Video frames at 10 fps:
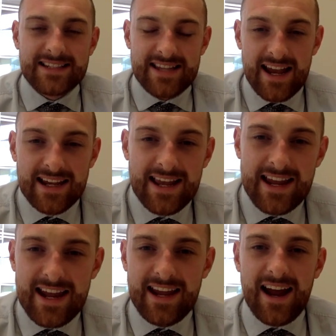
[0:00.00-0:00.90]
day
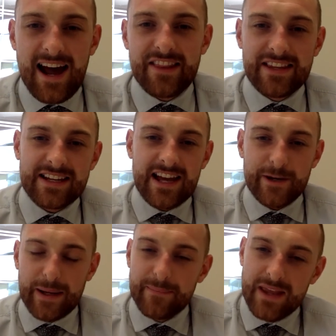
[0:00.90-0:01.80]
here at the
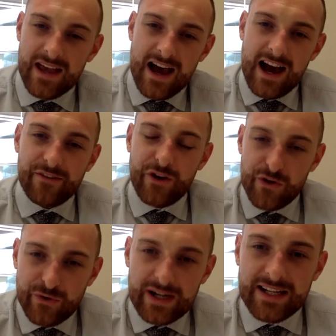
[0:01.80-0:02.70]
Academy. Have a
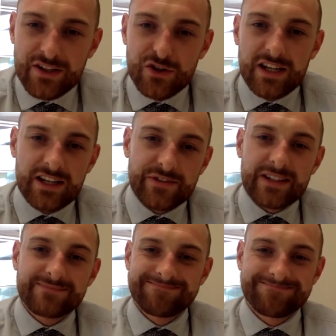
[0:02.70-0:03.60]
really good evening.